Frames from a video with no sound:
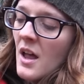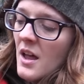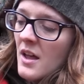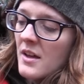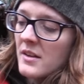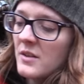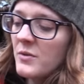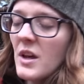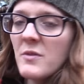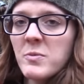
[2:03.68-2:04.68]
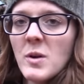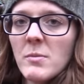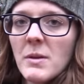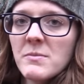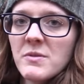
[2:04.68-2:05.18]
And if you have
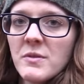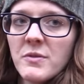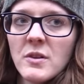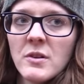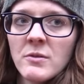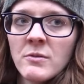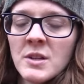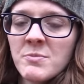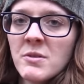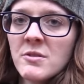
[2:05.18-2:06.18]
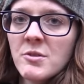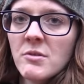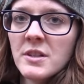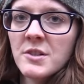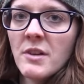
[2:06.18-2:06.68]
problems with your
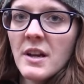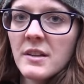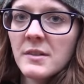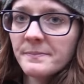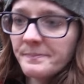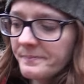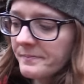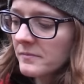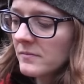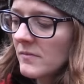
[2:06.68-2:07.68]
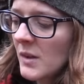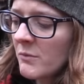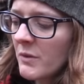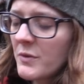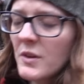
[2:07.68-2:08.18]
respiratory tract,
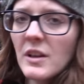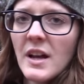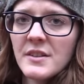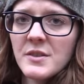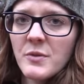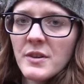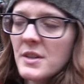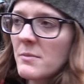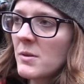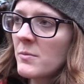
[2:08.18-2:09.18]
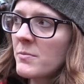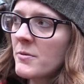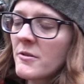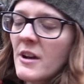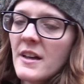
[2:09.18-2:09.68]
with your lungs, for example
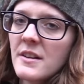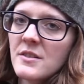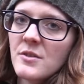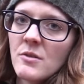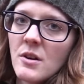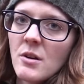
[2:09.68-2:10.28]
bronchitis or